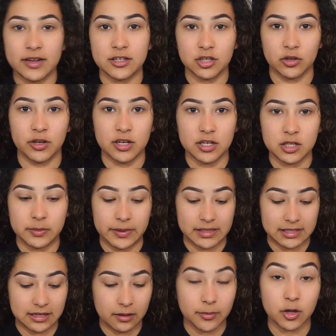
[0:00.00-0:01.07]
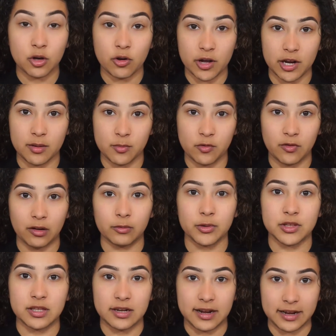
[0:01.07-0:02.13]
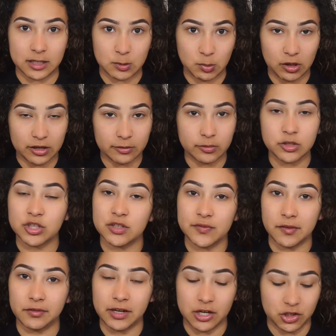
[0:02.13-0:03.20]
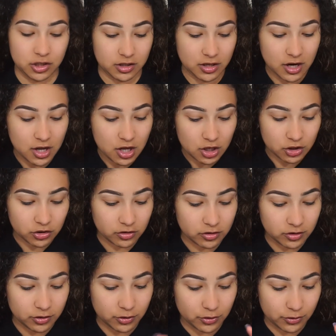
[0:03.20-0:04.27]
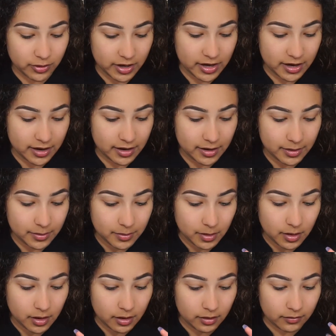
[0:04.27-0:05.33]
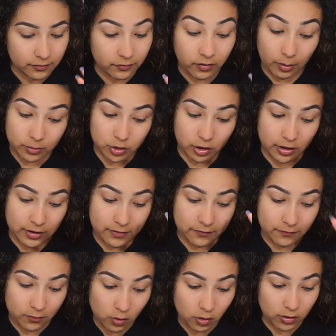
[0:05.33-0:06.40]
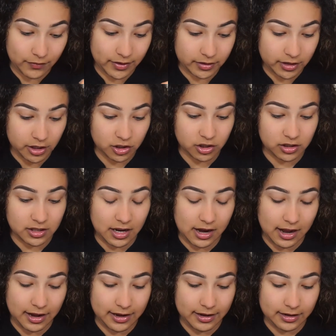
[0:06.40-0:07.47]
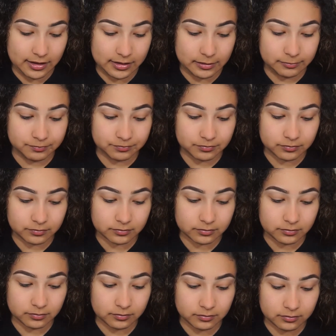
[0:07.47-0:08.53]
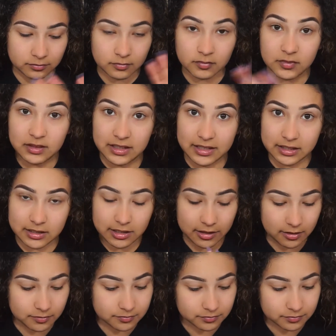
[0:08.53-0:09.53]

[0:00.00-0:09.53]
is soaking into my skin, I'm going to go ahead and move on with the next product, which is foundation. So the 4 foundations that I listed.